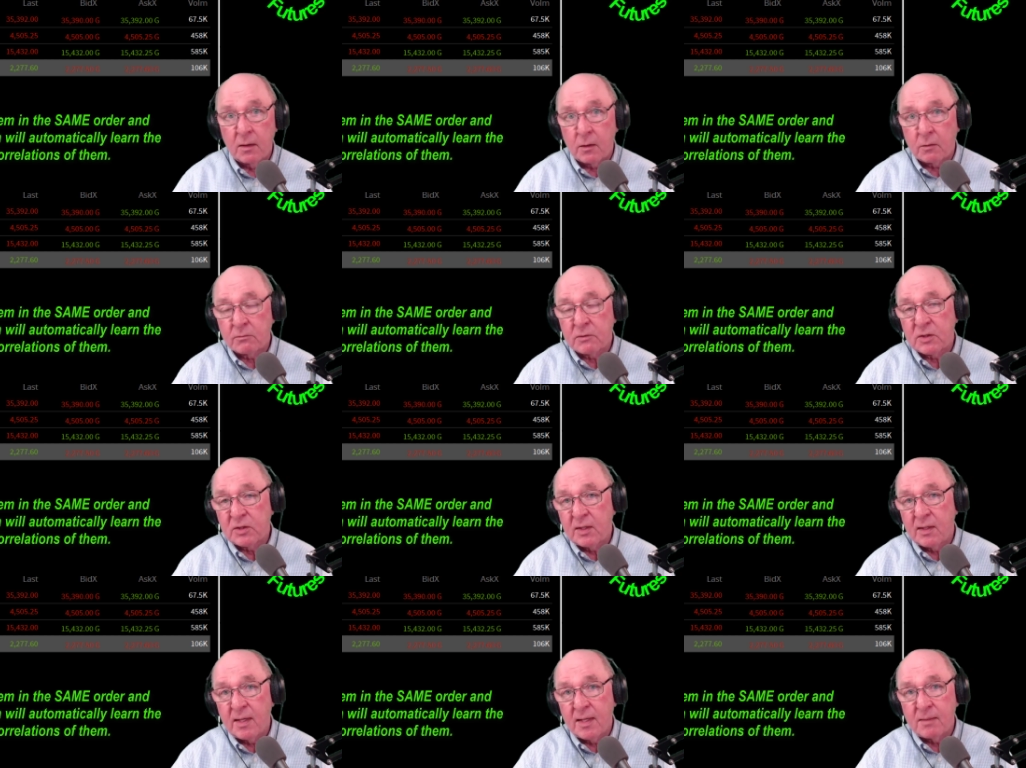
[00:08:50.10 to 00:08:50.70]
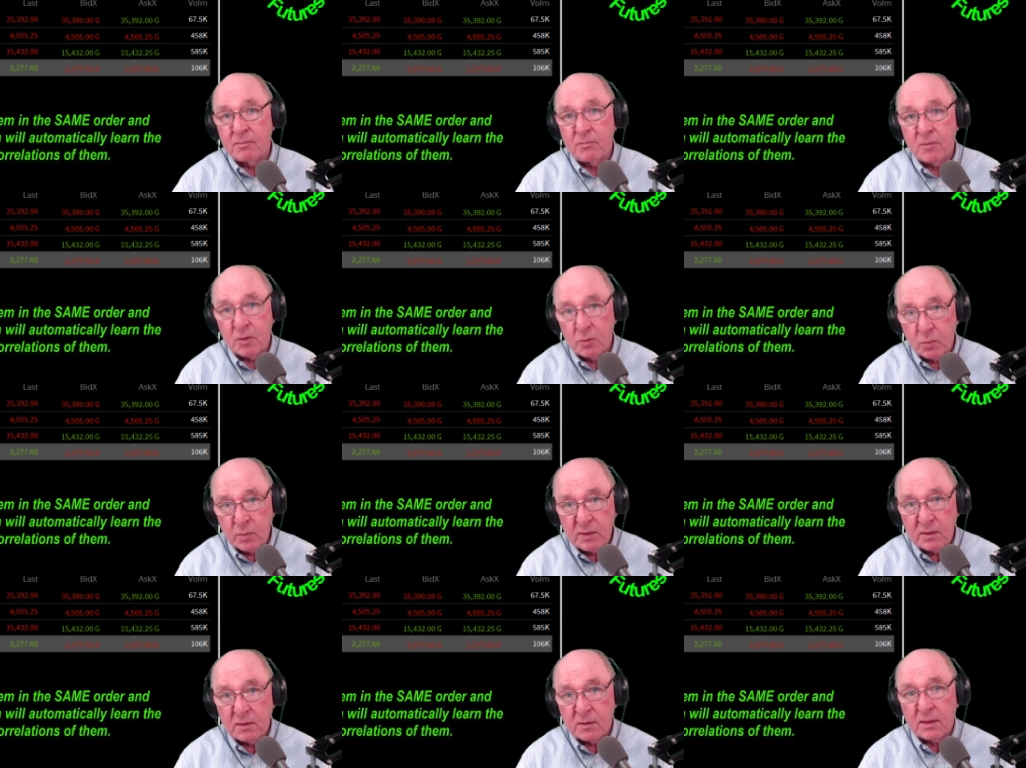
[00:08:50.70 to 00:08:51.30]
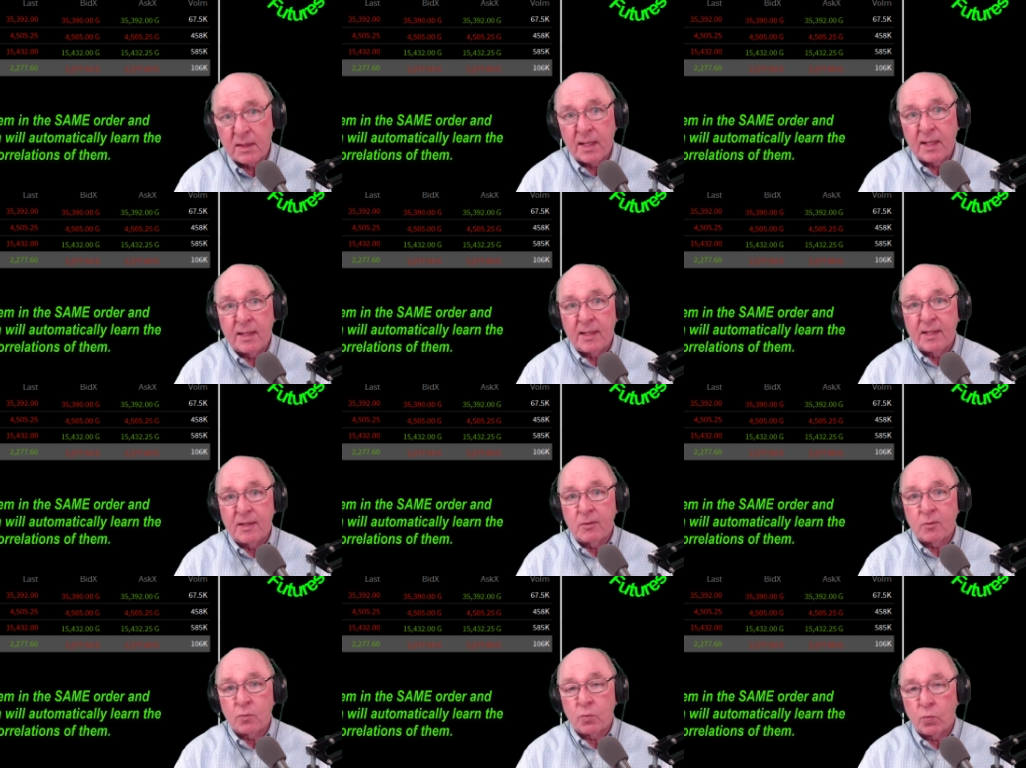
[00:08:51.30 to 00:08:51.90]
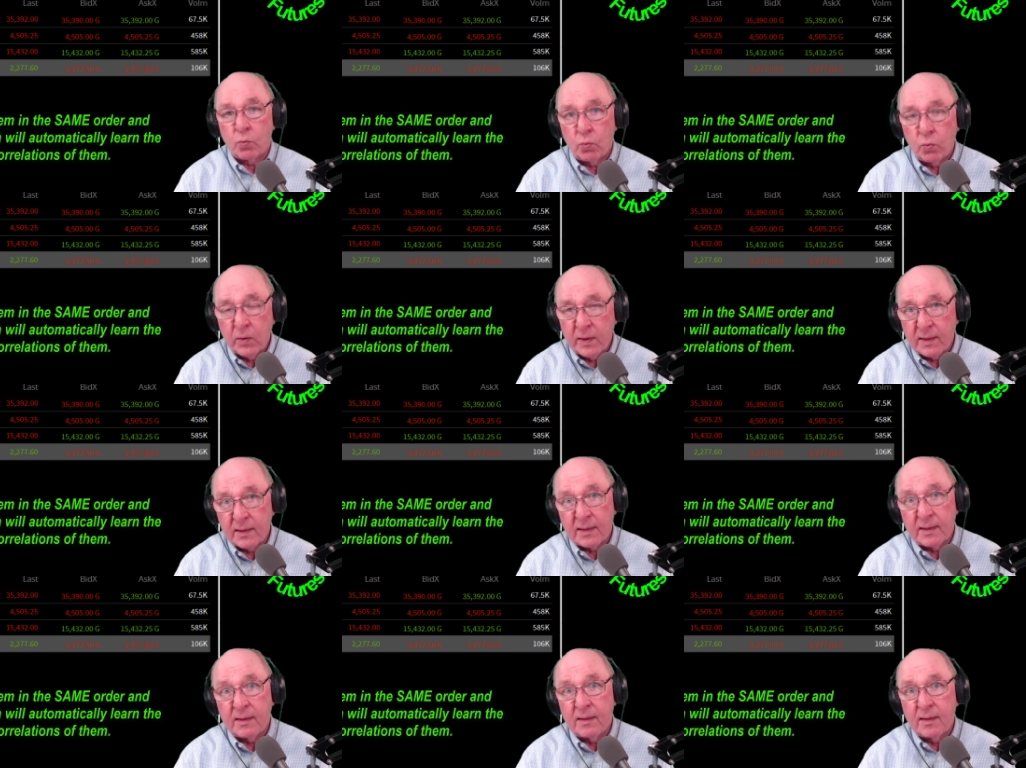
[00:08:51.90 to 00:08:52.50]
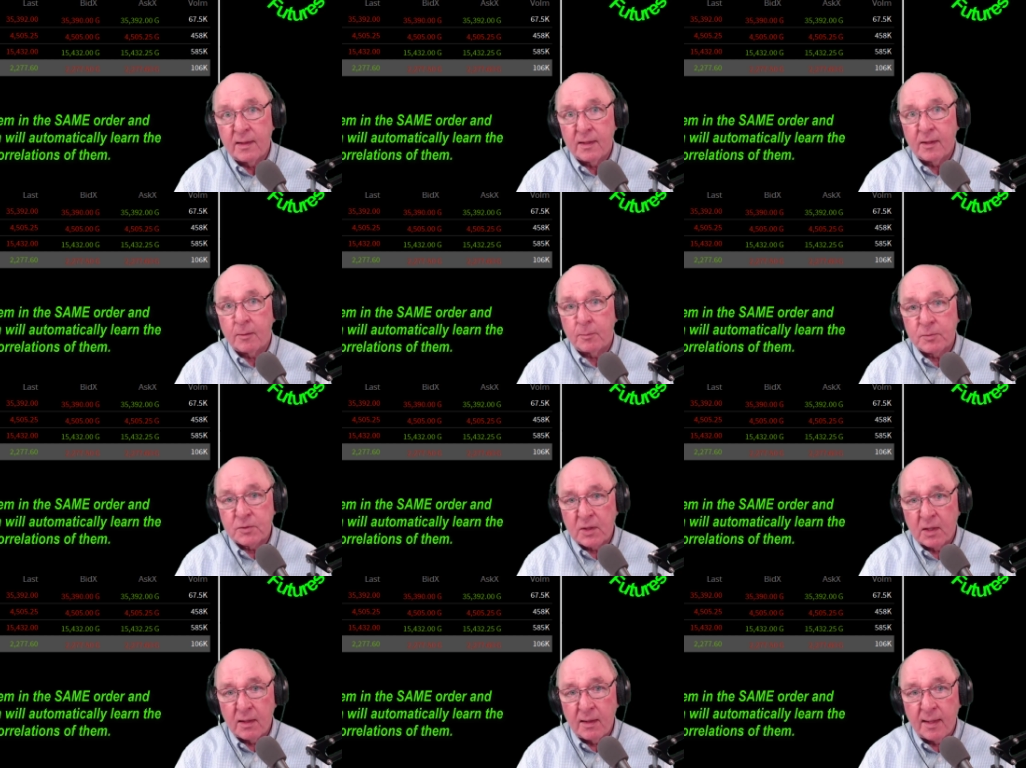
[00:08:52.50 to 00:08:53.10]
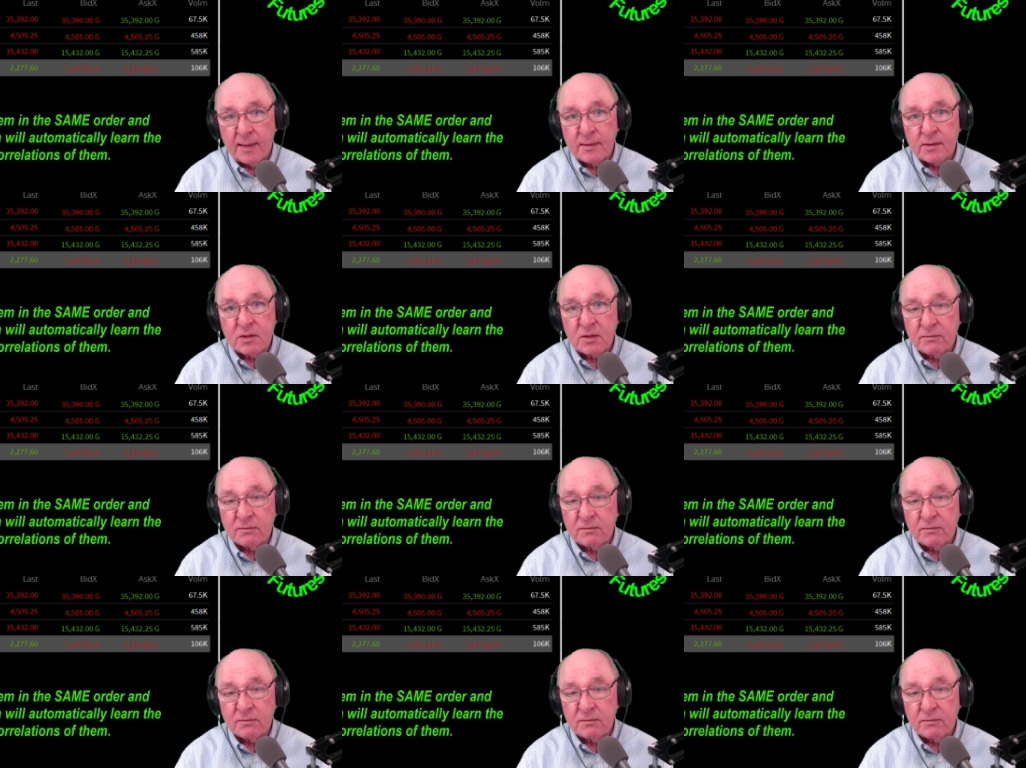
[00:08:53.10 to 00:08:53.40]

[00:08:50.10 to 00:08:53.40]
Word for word: over time. You will, and it really helps a lot.